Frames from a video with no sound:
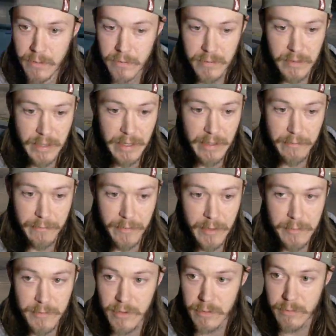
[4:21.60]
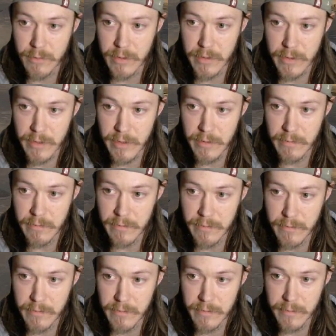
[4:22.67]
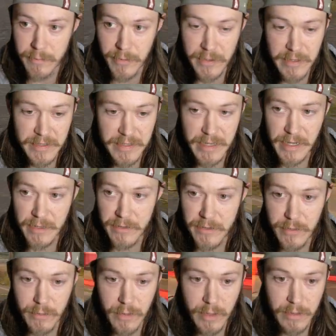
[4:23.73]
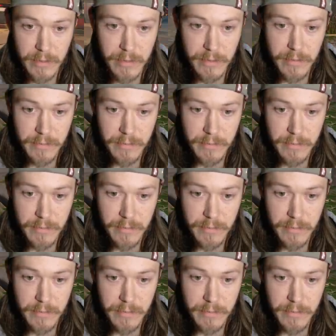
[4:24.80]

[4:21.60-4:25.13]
So yeah, the frames look really good. Pretty steady 200.